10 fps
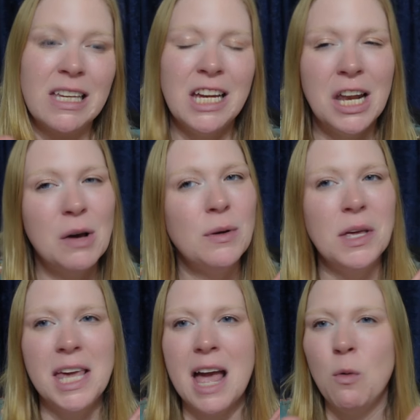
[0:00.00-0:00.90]
you know,
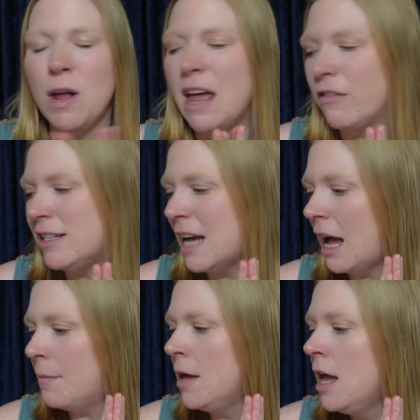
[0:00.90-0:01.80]
you can't win every
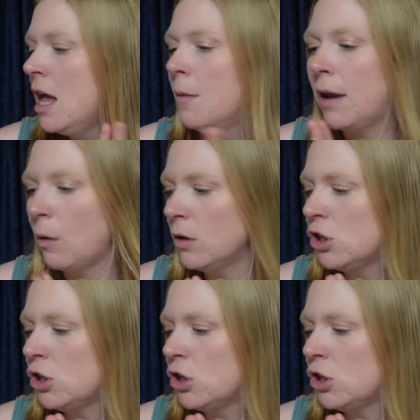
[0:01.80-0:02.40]
time, but I will